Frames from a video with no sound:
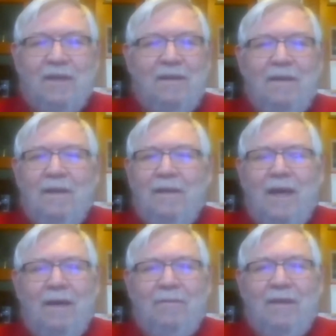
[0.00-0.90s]

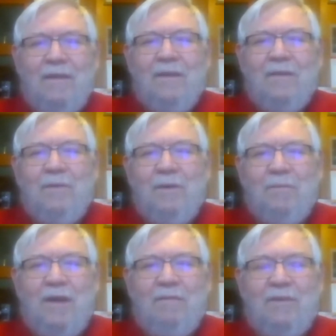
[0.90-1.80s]
We
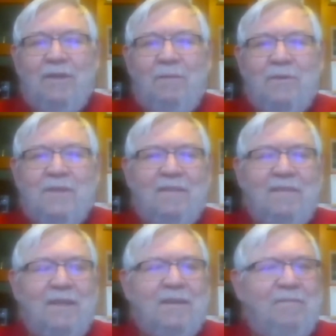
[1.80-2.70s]
were having numbers, I
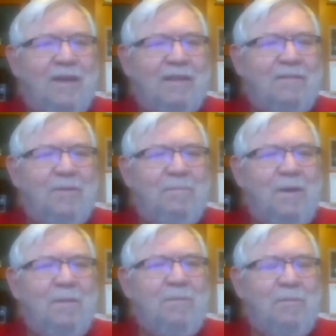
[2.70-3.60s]
think, if I can
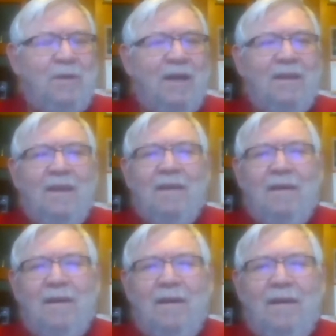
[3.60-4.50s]
remember right,
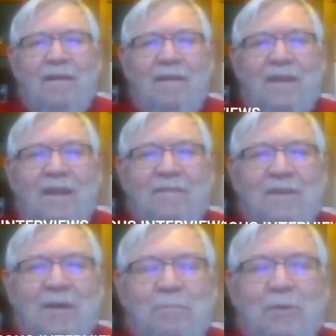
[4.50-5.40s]
and I
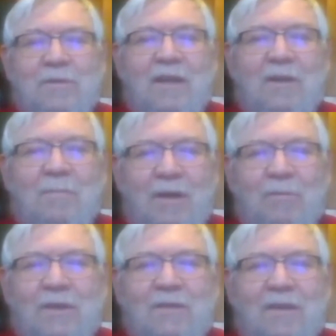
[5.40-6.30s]
think I put that in my
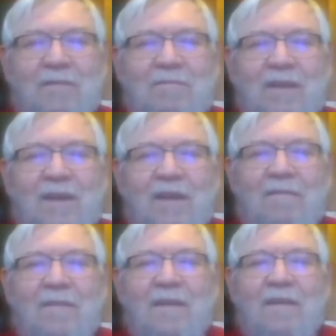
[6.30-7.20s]
weekly
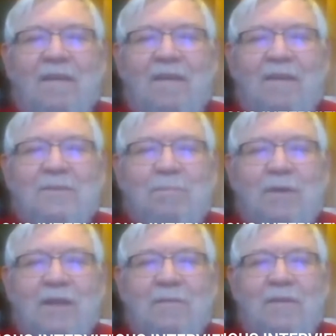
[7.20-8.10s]

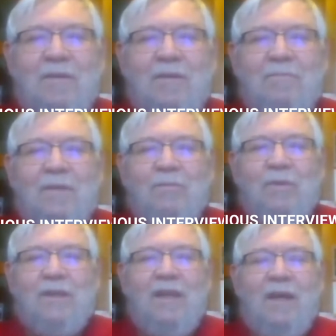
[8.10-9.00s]
my
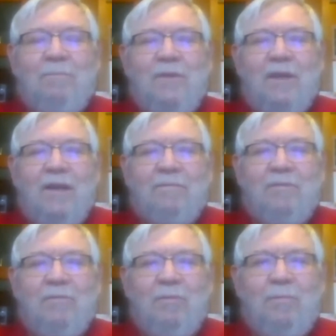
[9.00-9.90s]
weekly update
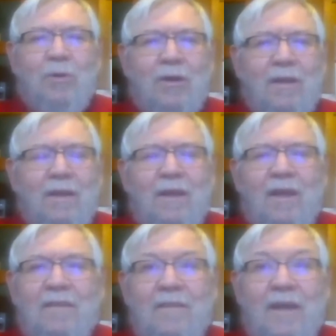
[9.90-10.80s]
after the report,
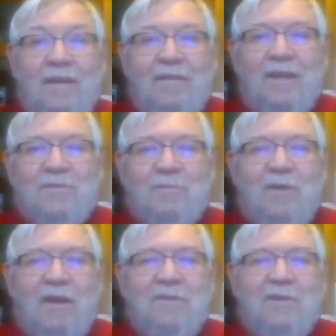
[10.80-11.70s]
and that's
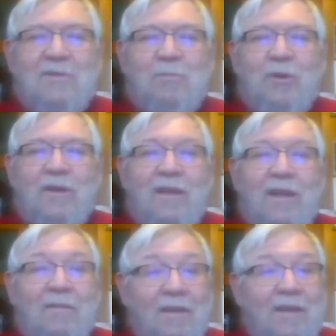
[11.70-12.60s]
where I think you pointed it
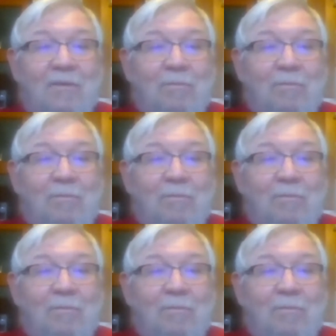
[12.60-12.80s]
out.